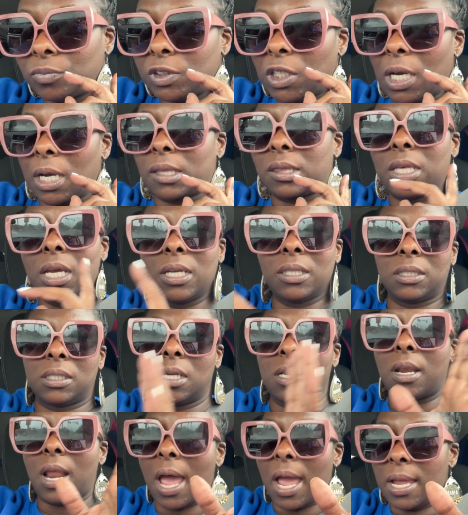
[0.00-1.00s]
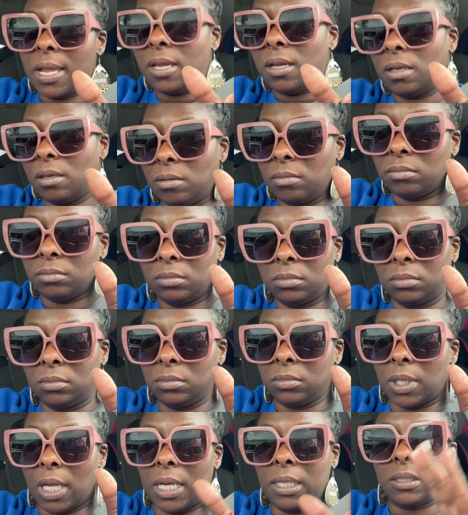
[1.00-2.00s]
I think tonight,
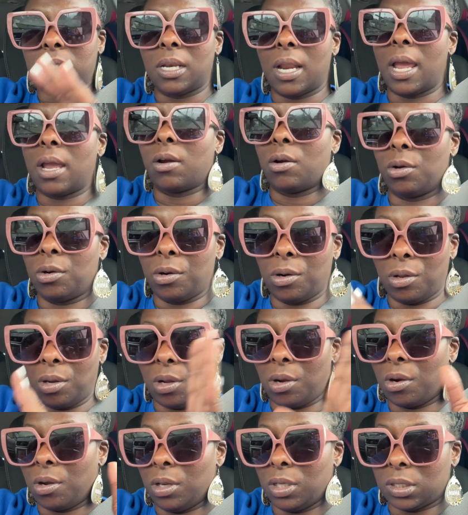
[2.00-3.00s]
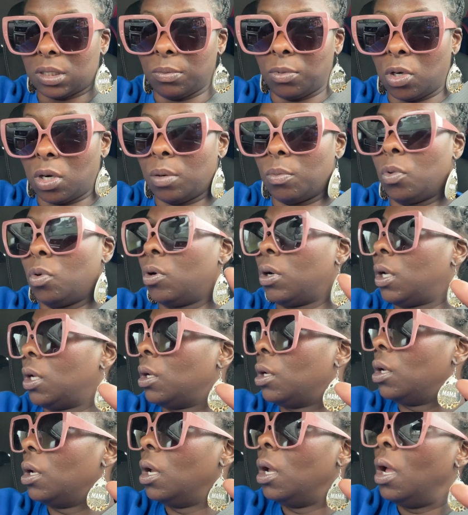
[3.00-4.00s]
late tonight or early, early tomorrow
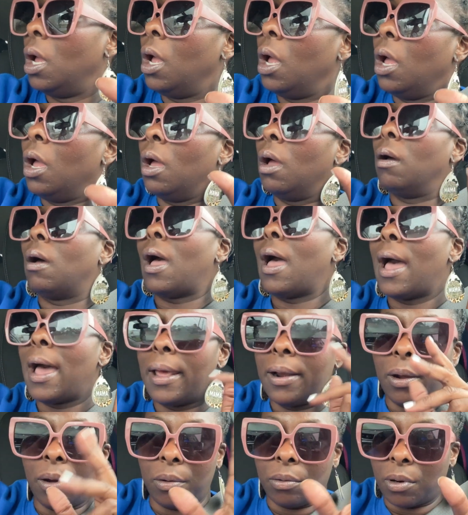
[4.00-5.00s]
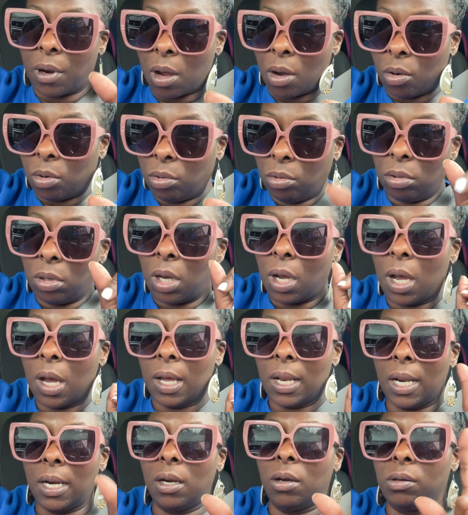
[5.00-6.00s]
morning. I don't know.
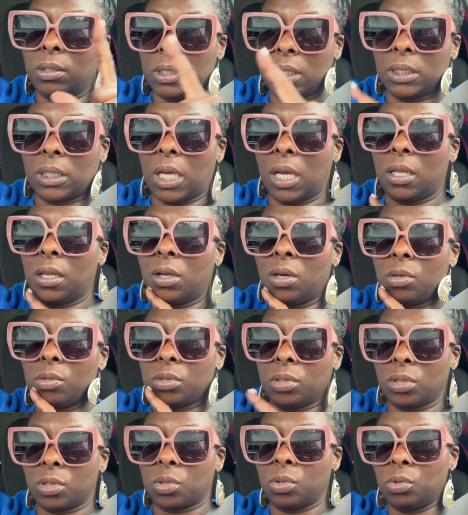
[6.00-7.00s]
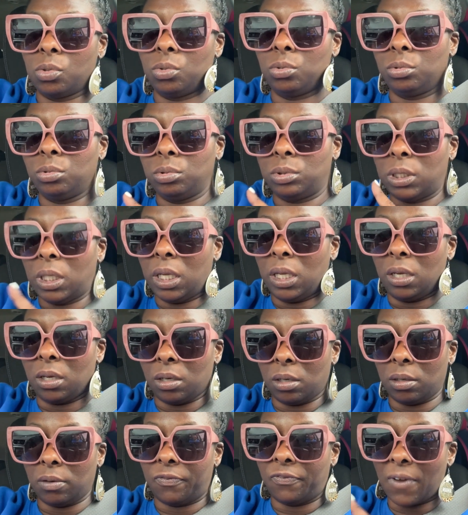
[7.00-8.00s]
All I know is that they closed the schools
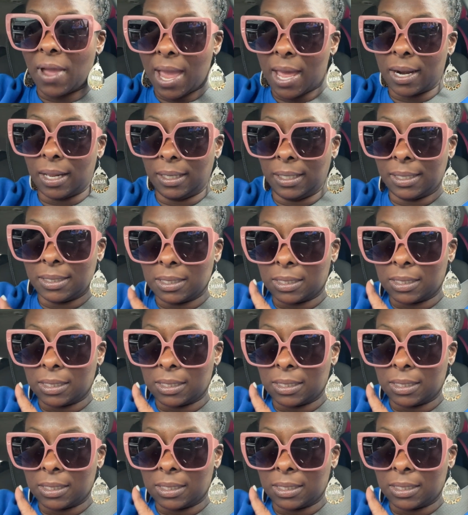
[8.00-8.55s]
here finally